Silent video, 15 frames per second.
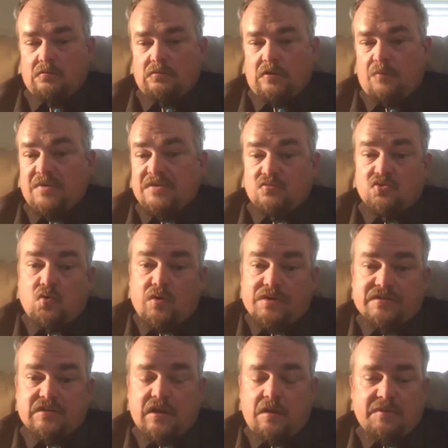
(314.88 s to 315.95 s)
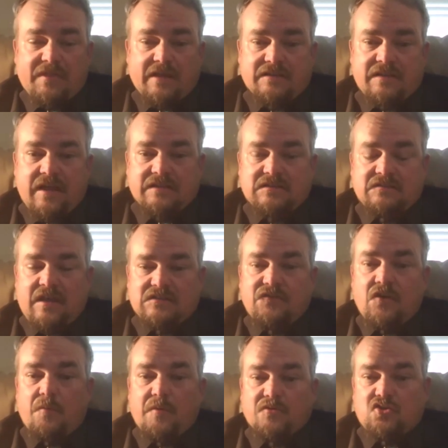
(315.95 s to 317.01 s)
there'd be some choice there. I mean, that's
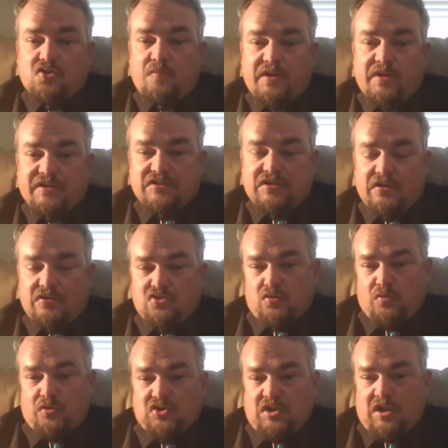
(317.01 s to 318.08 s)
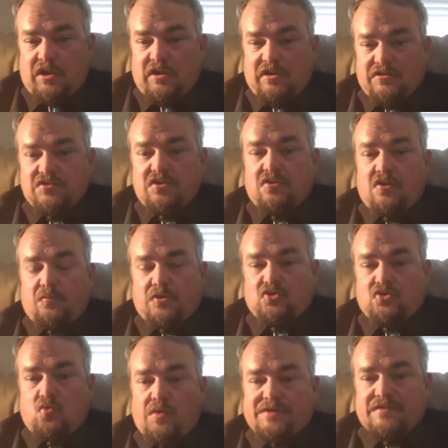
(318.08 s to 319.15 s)
very much a humanistic Jewish thing, is that there'd be
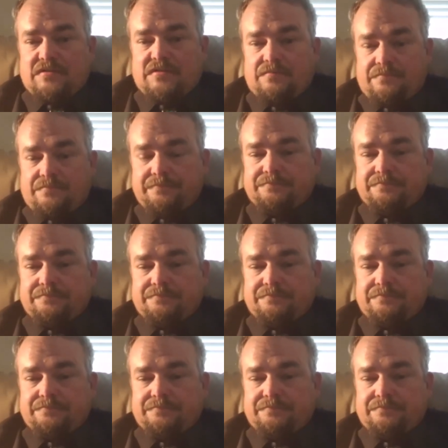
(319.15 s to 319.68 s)
choice.